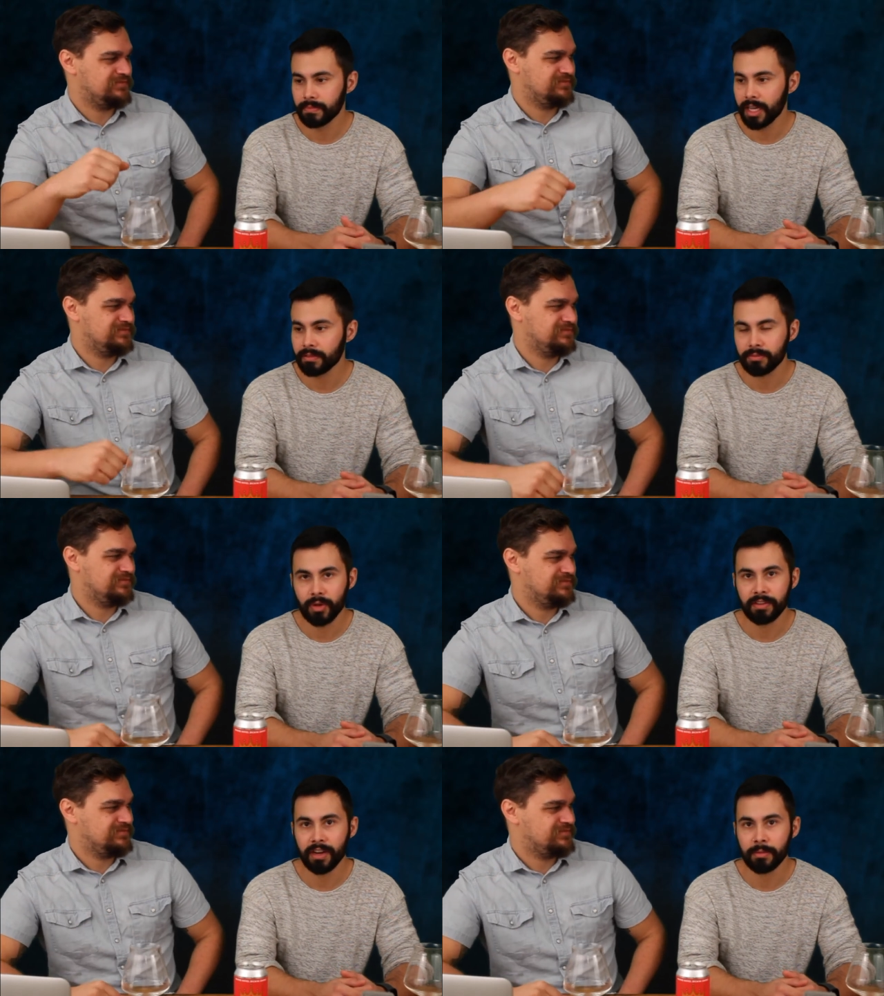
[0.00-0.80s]
Speaker 1: yeah,
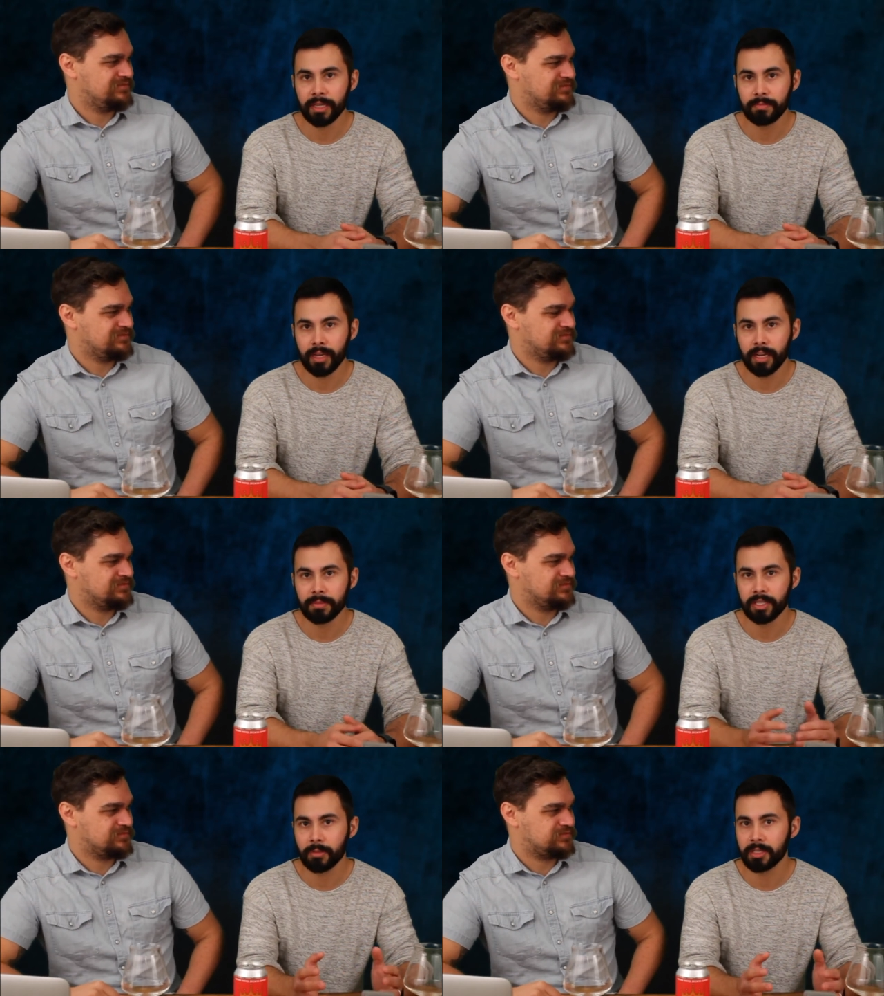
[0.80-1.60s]
great environment.
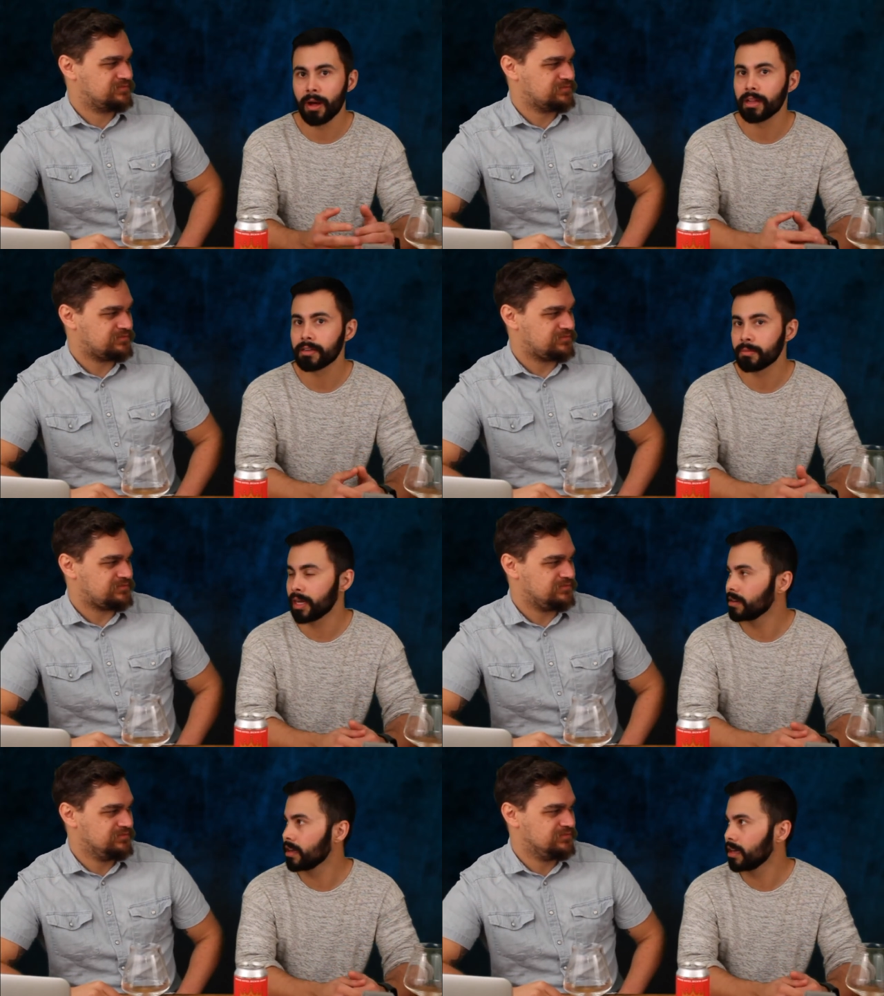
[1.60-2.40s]
Um, it's a little bit smaller,
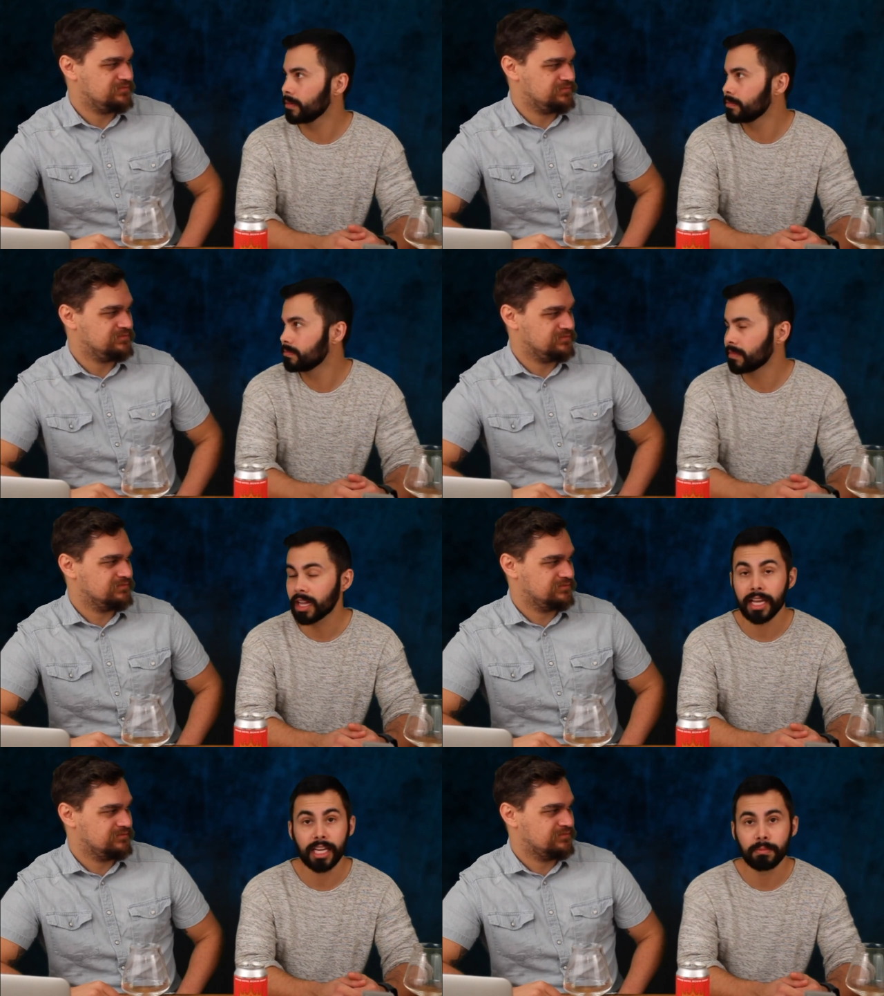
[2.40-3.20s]
but um,
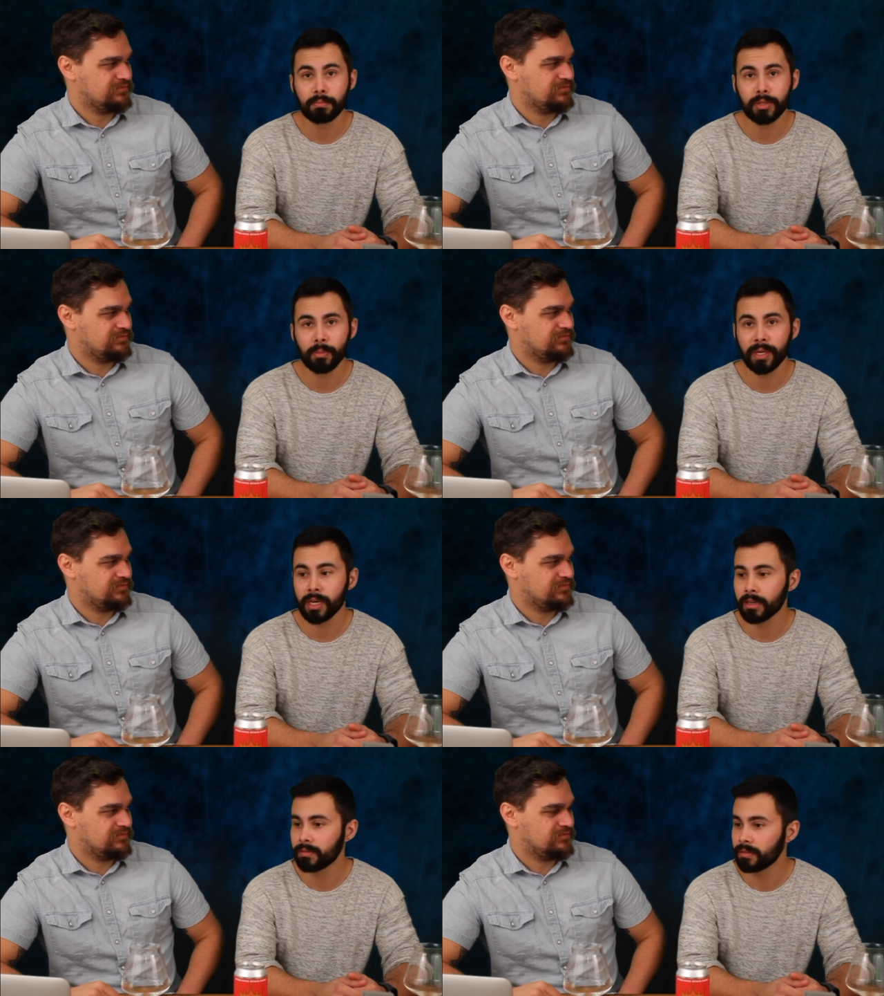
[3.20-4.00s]
I like it. Good
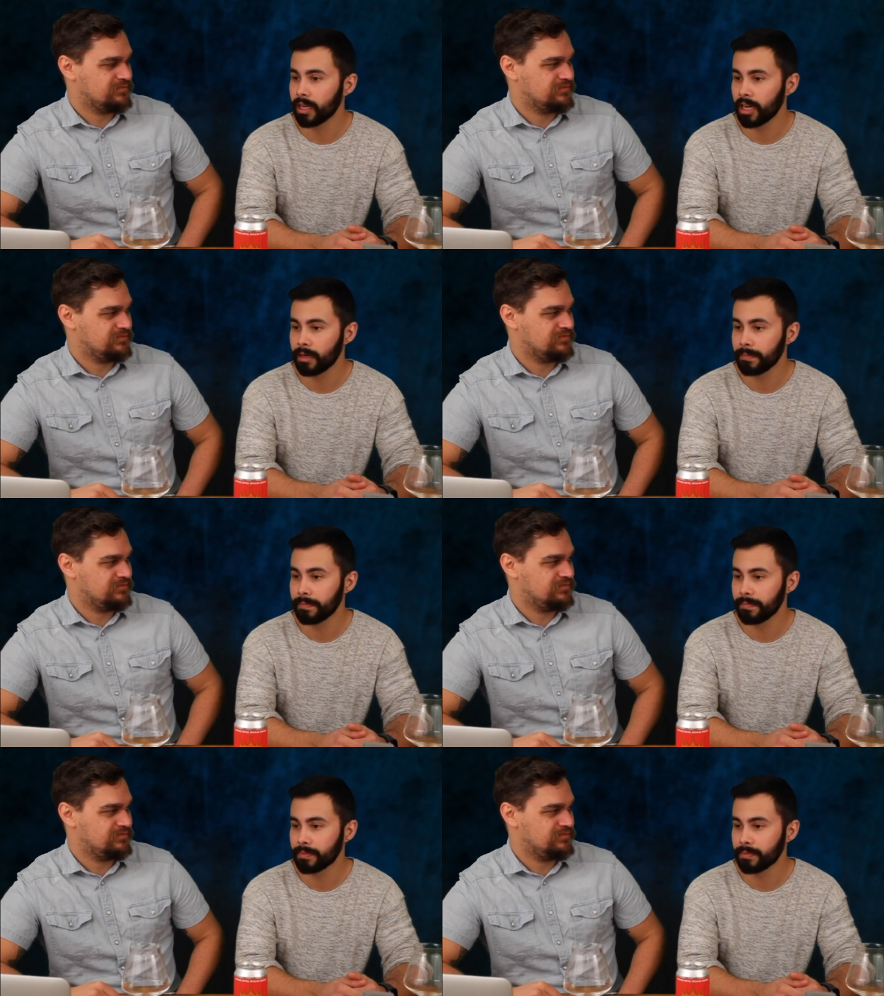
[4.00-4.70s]
beer. Um,